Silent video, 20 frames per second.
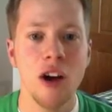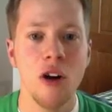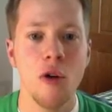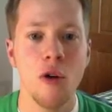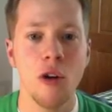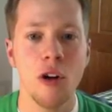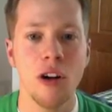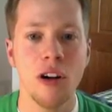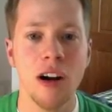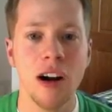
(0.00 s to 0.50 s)

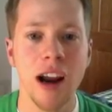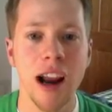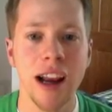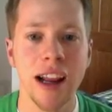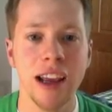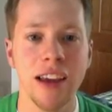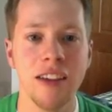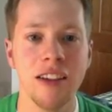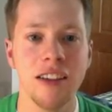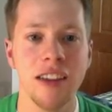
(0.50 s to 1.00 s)
or
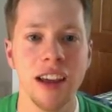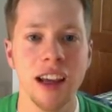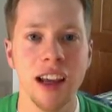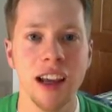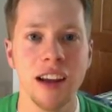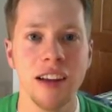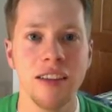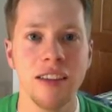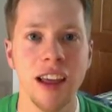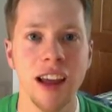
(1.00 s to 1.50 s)
any other
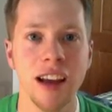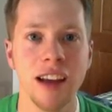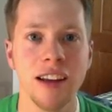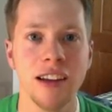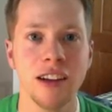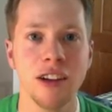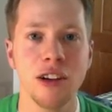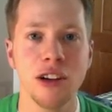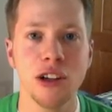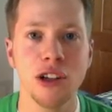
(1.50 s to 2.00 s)
thing that
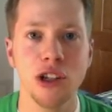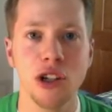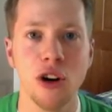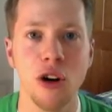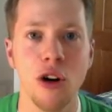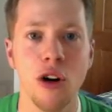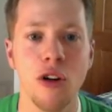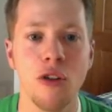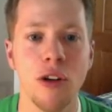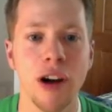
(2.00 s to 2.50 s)
you can
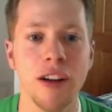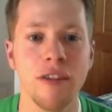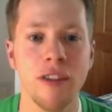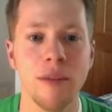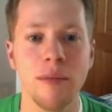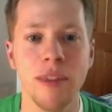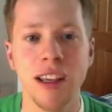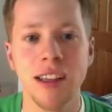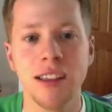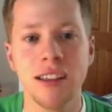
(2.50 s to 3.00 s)
control right
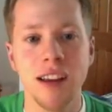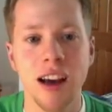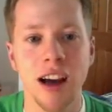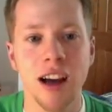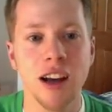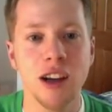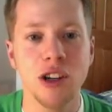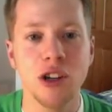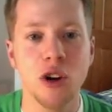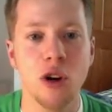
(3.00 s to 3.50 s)
from this
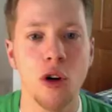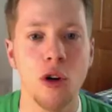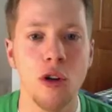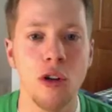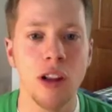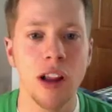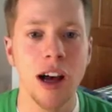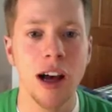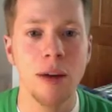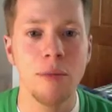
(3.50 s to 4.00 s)

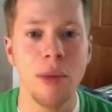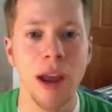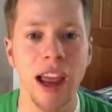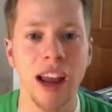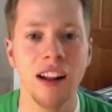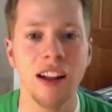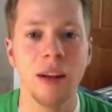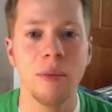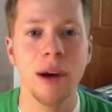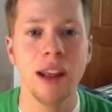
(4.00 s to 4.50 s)
control
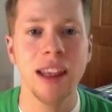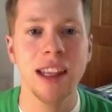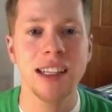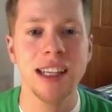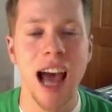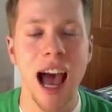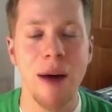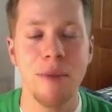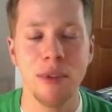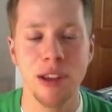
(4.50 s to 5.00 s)
panel up on the
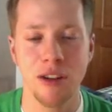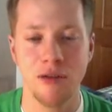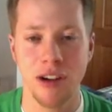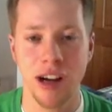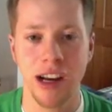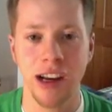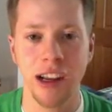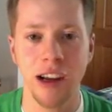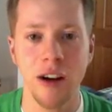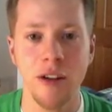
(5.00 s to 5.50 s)
top of the
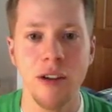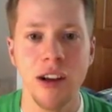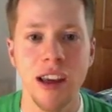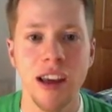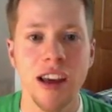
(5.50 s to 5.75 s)
radio.